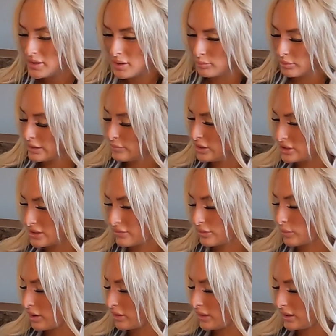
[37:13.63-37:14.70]
pretty much
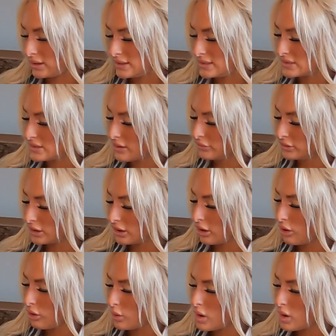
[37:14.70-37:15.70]
everywhere that he's loved to go.